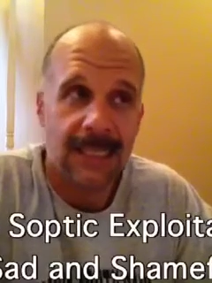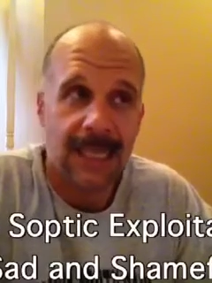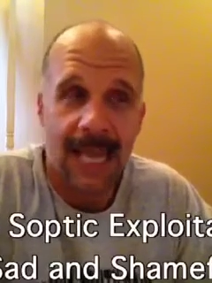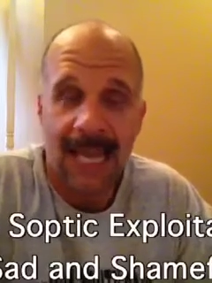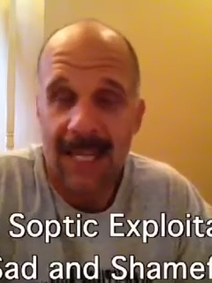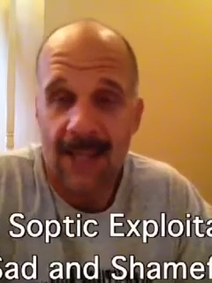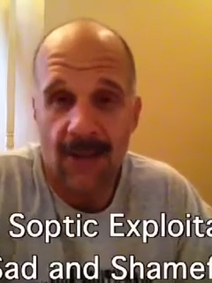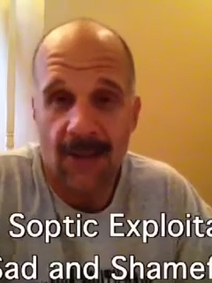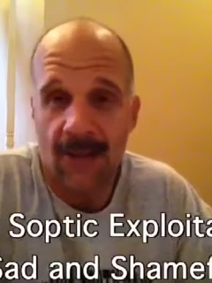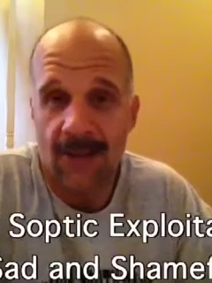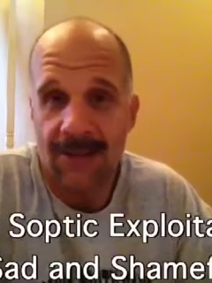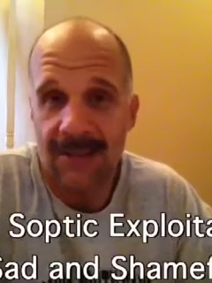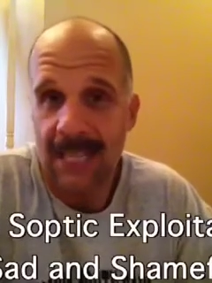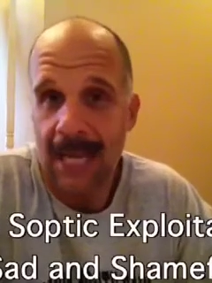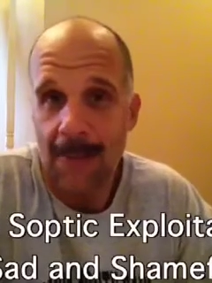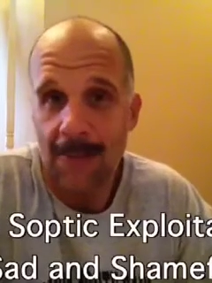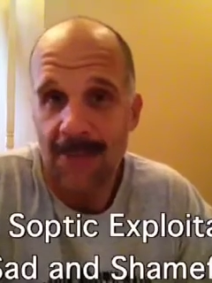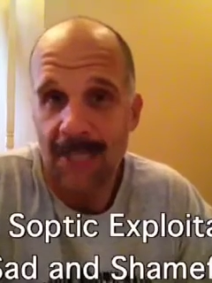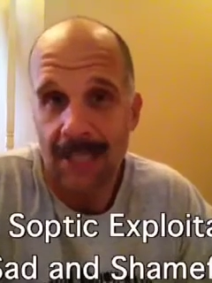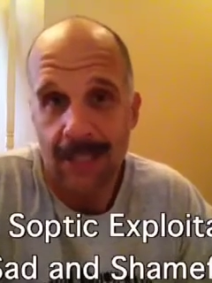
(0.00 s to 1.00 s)
I don't know
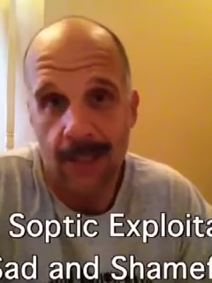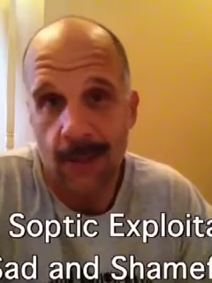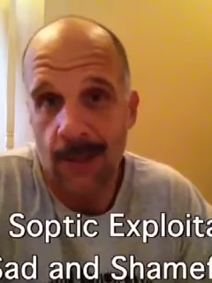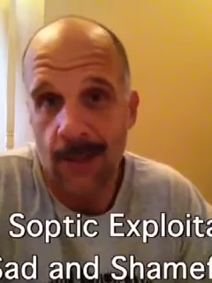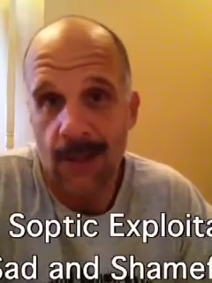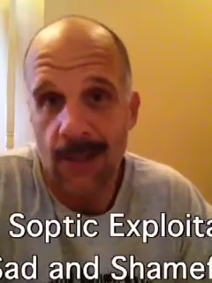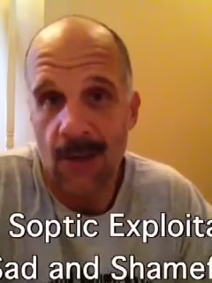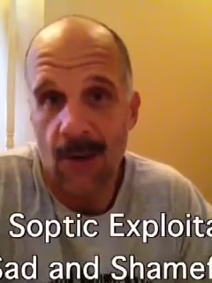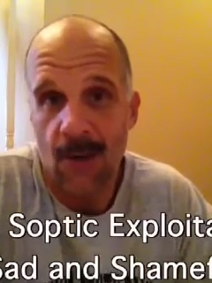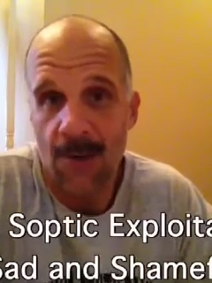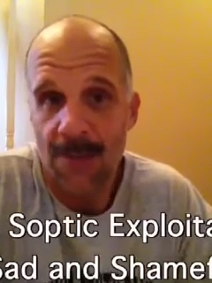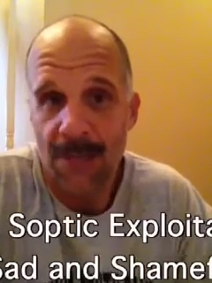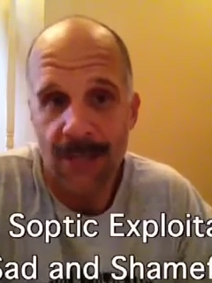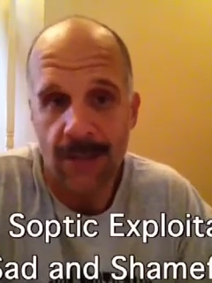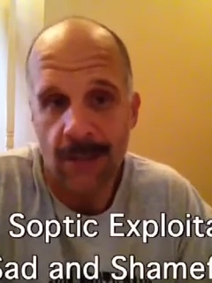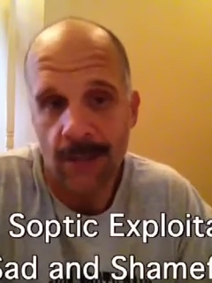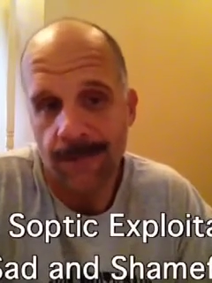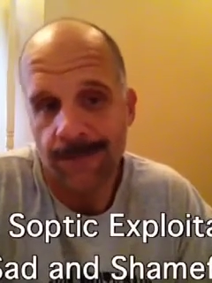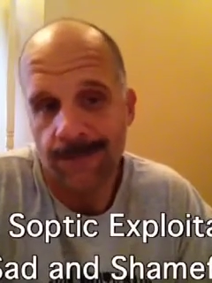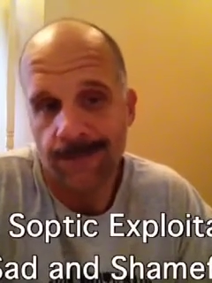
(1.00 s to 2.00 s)
Soptic, you don't know him
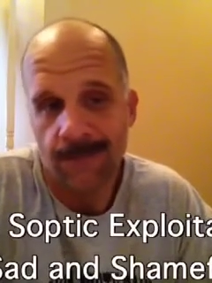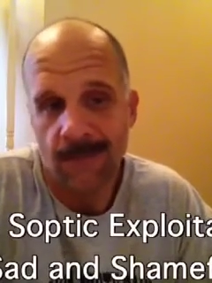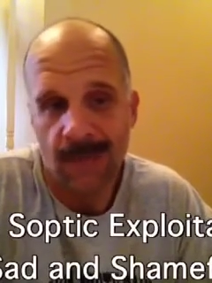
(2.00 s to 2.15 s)
either.